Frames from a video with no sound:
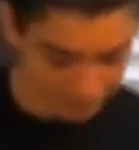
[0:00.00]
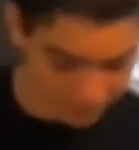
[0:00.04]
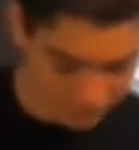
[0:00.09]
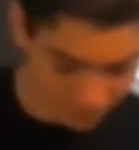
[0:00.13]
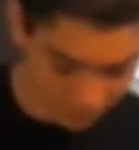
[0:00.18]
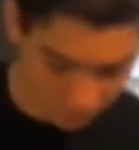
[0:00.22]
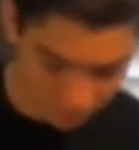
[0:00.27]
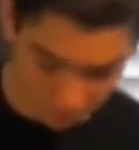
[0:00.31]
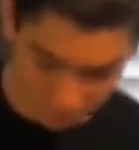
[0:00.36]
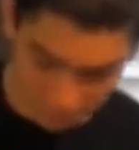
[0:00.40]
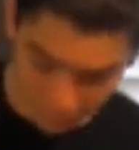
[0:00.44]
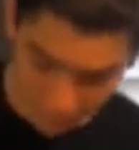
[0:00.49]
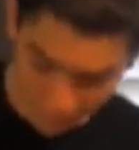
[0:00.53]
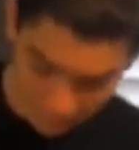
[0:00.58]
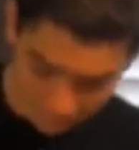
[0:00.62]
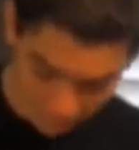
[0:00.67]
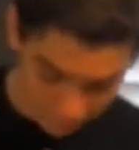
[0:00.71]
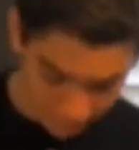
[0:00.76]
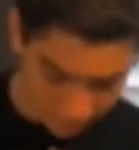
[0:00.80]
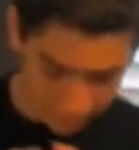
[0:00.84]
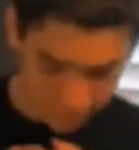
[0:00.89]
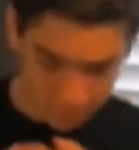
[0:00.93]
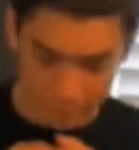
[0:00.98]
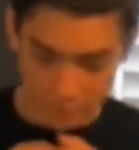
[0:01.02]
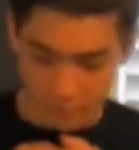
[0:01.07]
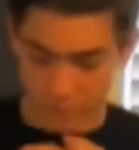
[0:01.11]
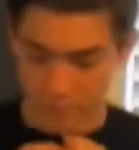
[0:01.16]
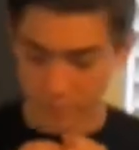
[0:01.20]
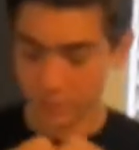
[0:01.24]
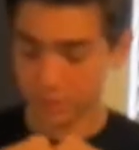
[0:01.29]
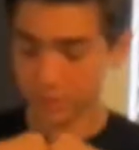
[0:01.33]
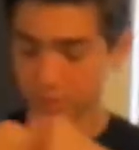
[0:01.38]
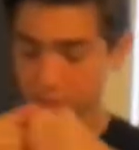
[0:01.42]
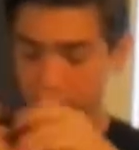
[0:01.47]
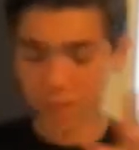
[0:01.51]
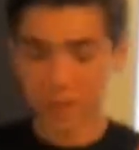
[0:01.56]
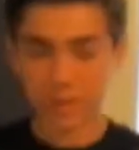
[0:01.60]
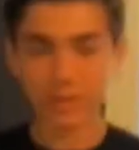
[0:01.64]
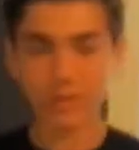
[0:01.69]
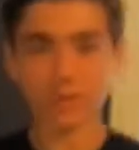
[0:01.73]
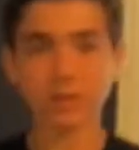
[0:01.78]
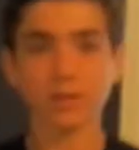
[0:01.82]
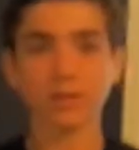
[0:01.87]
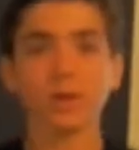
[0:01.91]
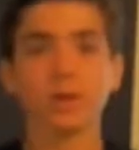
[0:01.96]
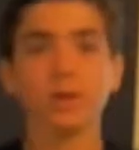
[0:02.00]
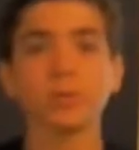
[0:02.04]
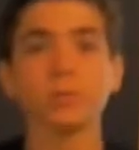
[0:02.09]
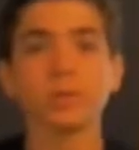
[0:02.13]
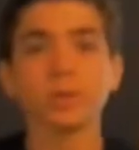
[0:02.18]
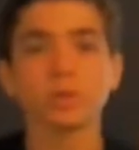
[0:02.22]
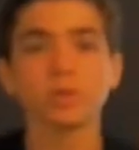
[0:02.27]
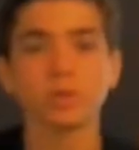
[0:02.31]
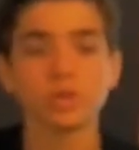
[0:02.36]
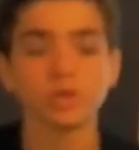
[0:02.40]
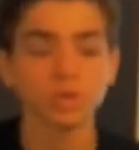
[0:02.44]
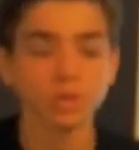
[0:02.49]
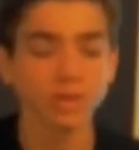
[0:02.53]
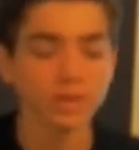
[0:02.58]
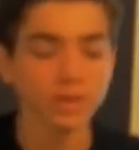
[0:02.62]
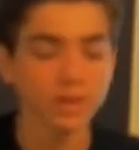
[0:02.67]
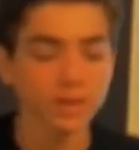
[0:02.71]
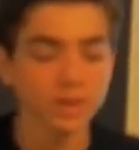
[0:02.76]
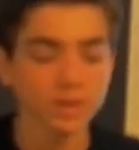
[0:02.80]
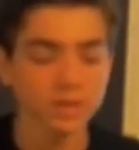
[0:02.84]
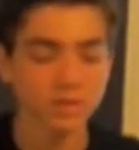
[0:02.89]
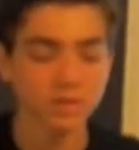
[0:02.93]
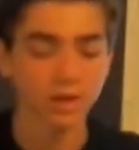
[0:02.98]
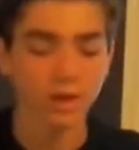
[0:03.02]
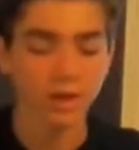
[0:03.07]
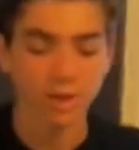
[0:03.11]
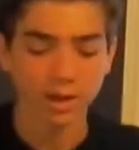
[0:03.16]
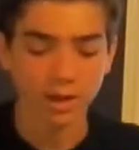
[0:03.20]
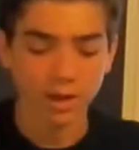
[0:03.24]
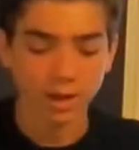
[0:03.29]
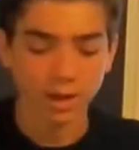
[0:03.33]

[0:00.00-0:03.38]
So yeah, guys, I hope you enjoyed this.